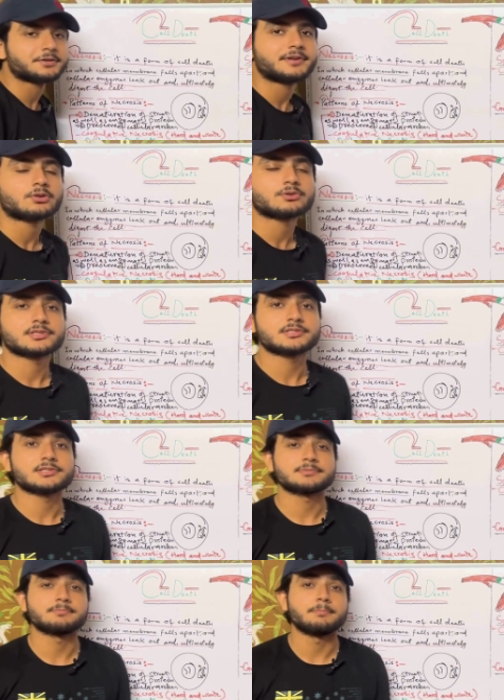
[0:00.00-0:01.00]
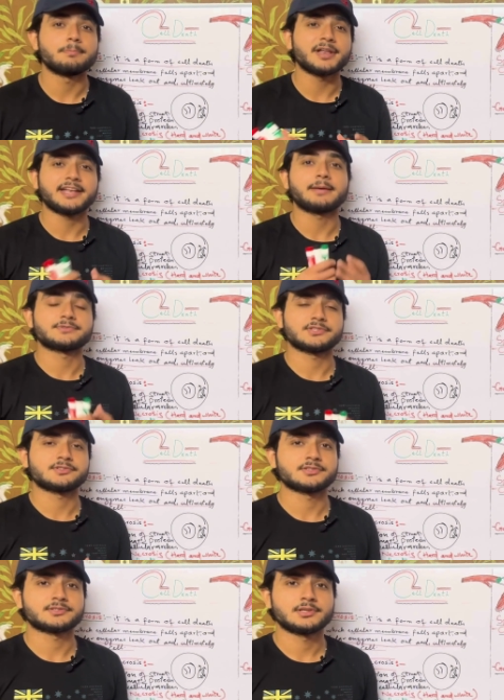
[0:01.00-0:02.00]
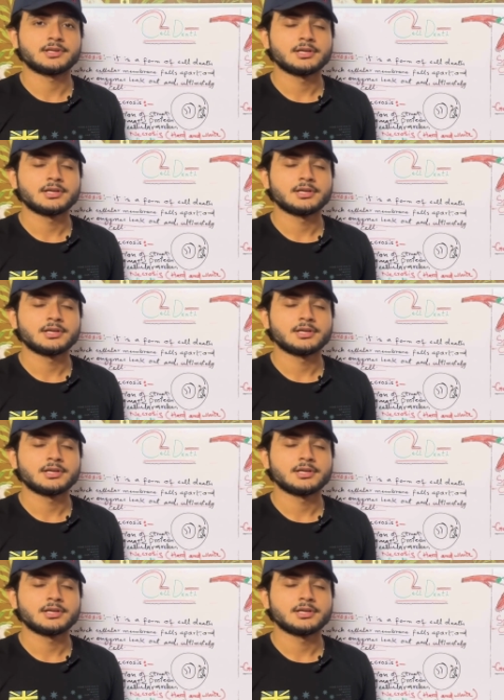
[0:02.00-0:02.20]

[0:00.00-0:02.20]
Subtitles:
necrosis is brain abscesses.